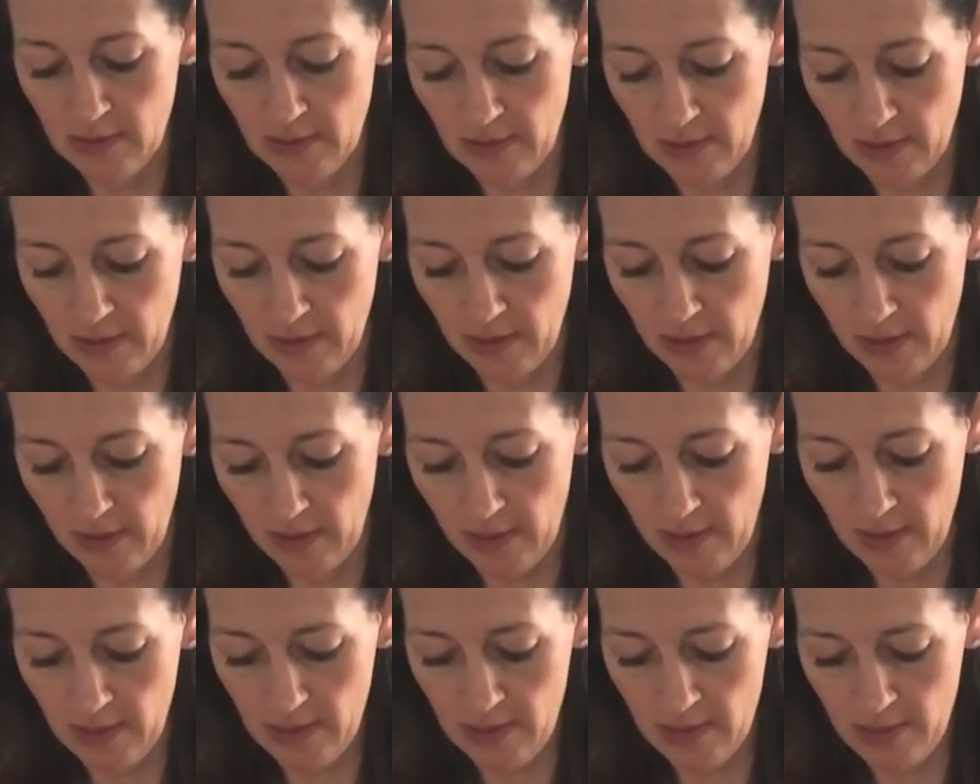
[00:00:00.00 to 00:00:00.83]

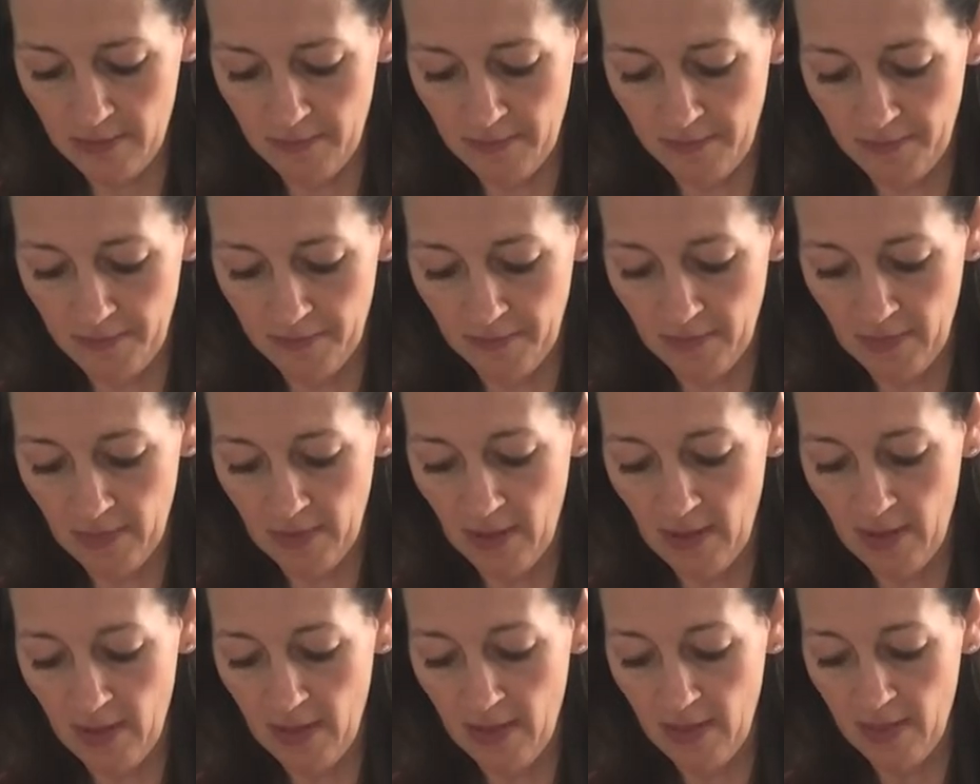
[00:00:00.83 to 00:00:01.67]
Okay.
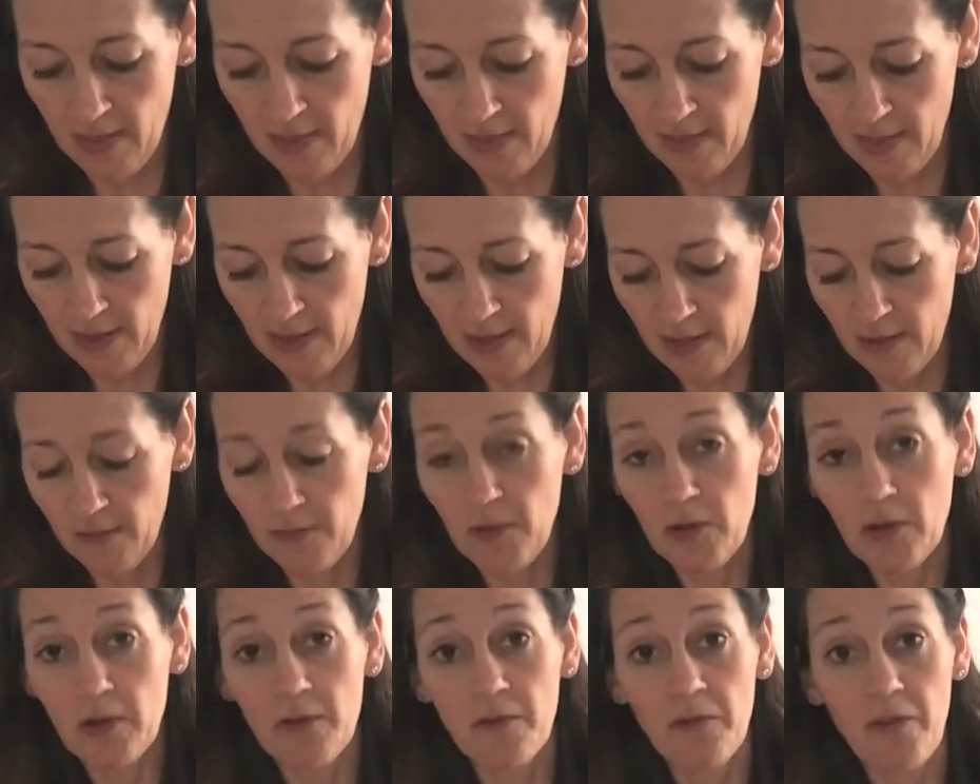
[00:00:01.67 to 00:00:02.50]
Then if
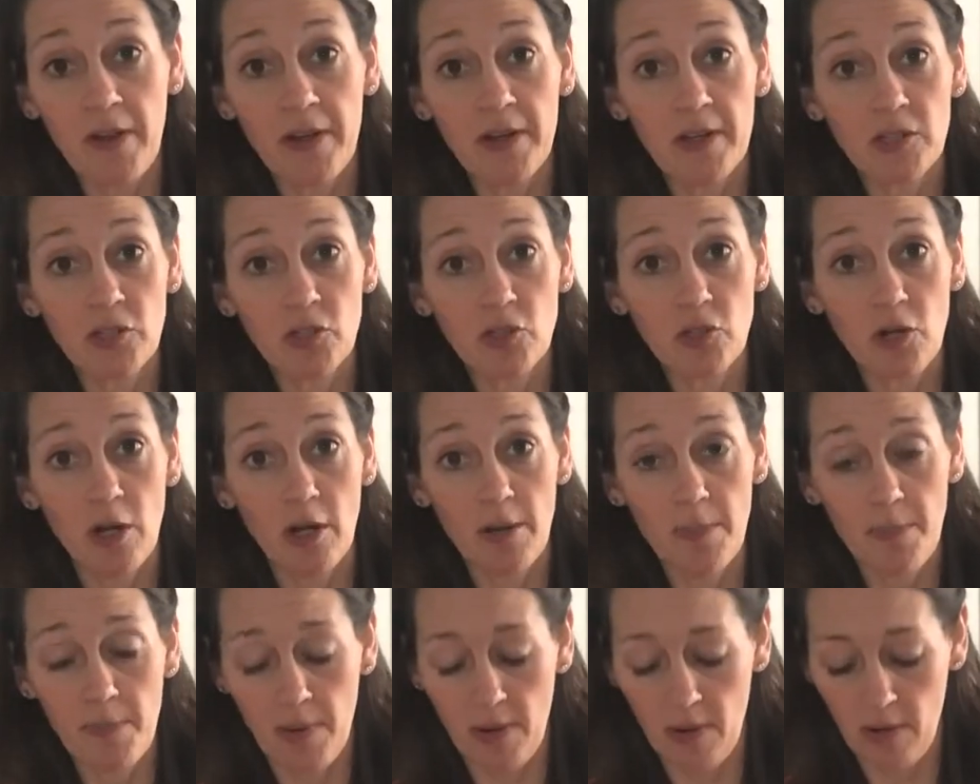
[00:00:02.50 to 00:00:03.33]
you can find a
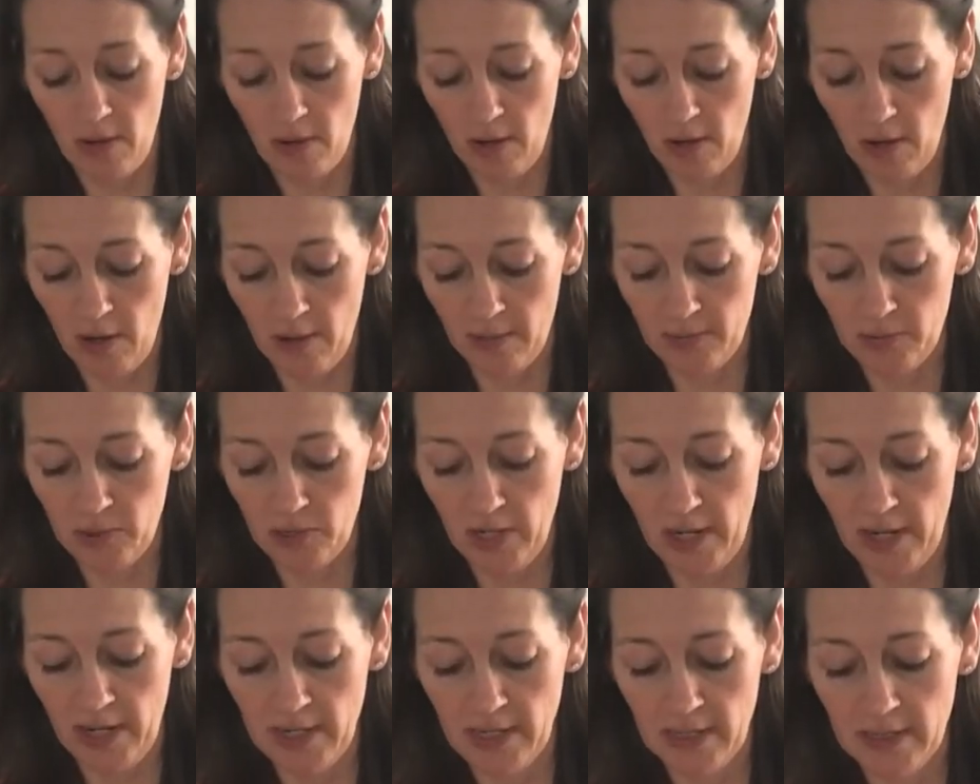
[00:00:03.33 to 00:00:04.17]
sharp
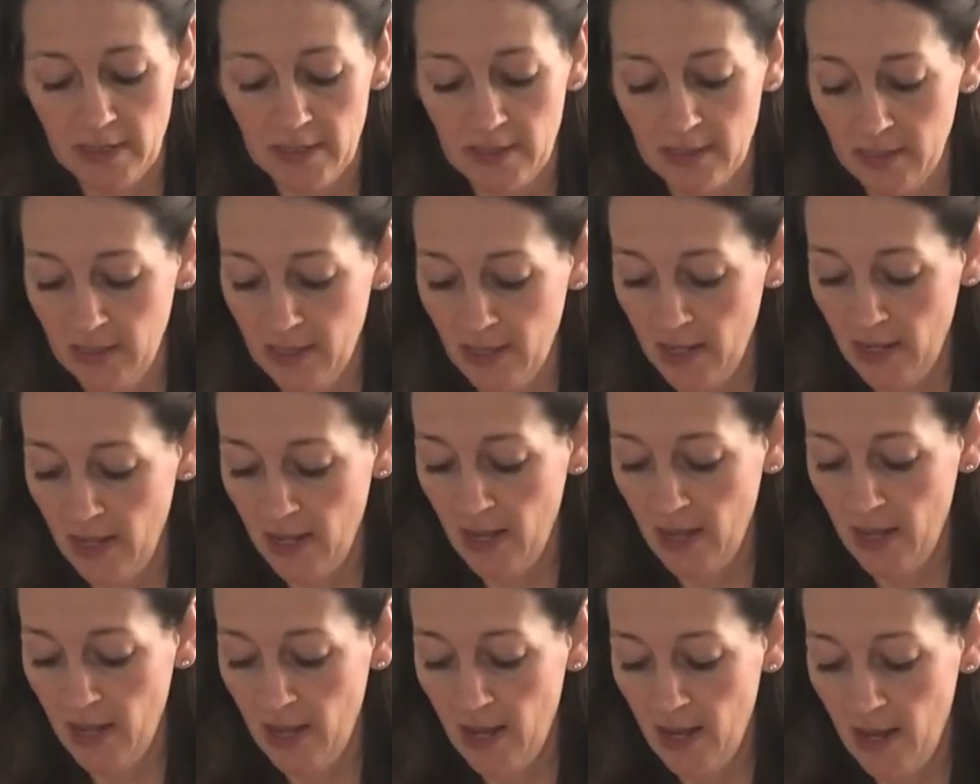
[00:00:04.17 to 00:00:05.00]
object,
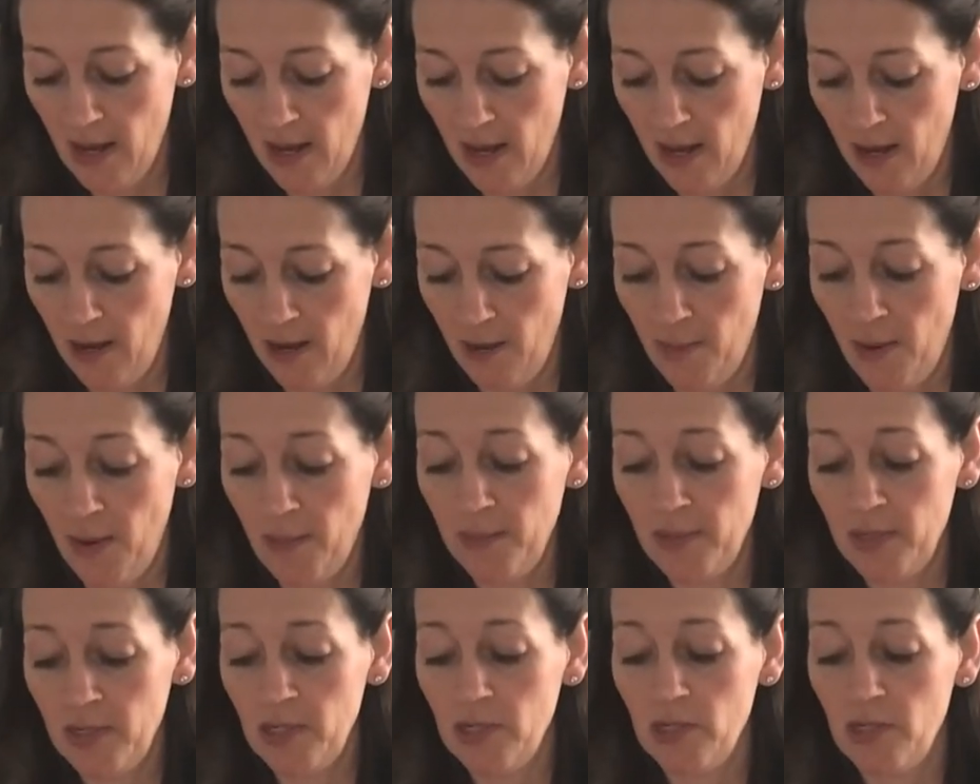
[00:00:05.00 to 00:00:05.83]
um, I'm
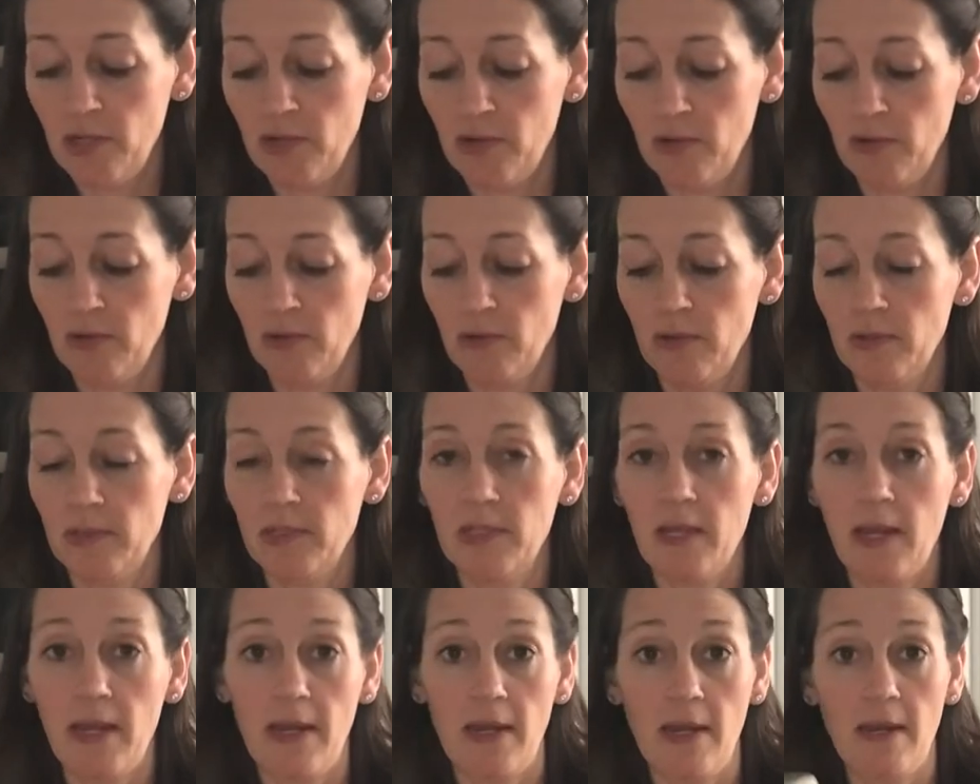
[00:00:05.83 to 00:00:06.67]
gonna
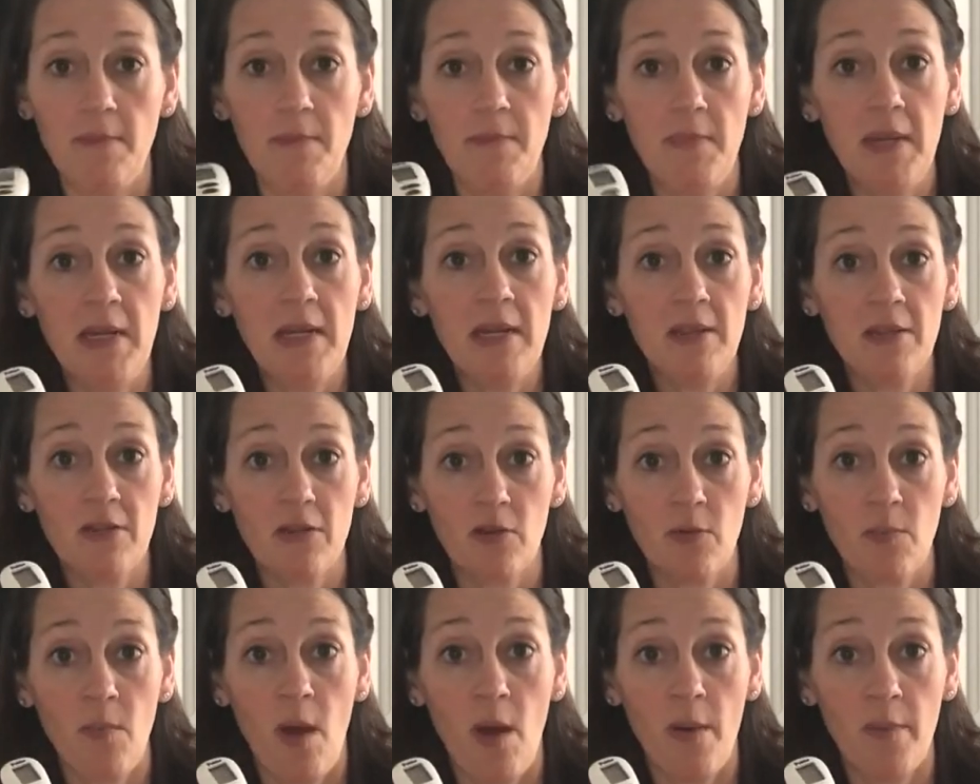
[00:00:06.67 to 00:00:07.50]
use a meat
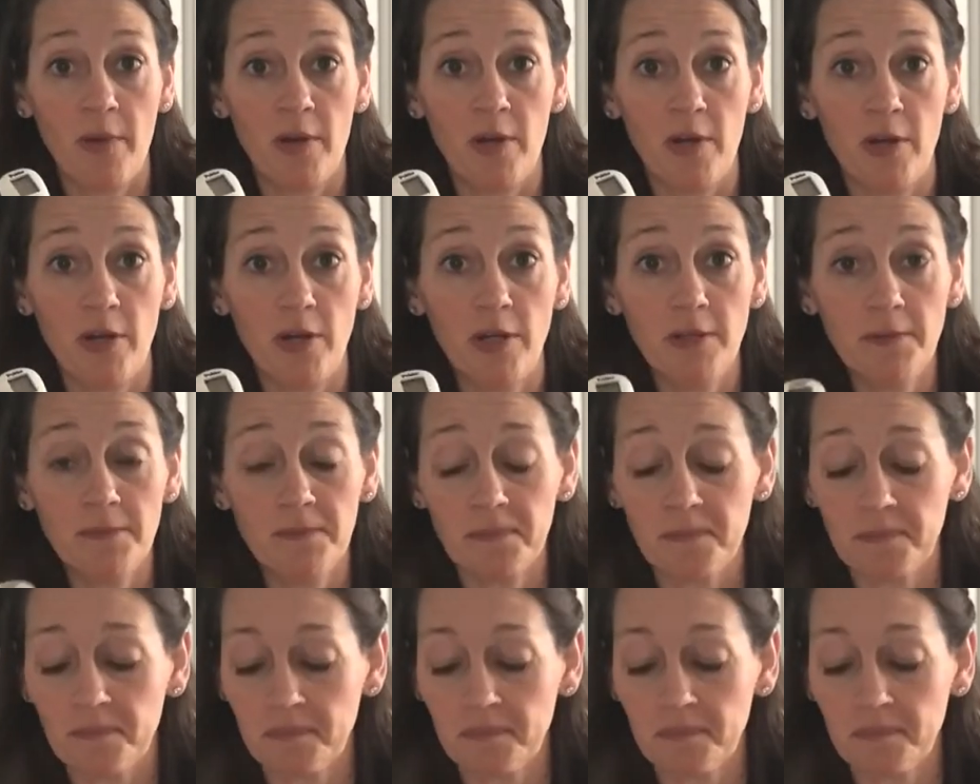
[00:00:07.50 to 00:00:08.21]
thermometer.